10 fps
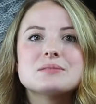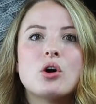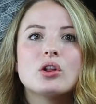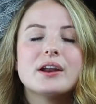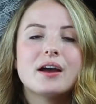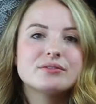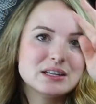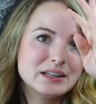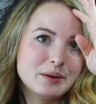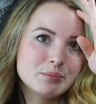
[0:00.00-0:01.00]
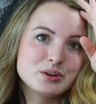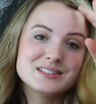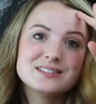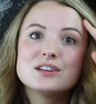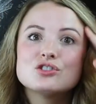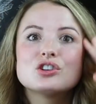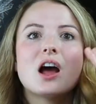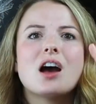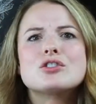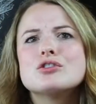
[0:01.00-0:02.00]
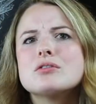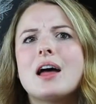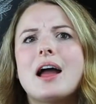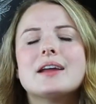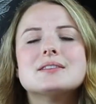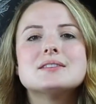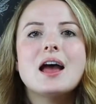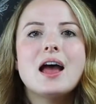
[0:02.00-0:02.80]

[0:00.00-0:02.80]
small enough to get precision underlines,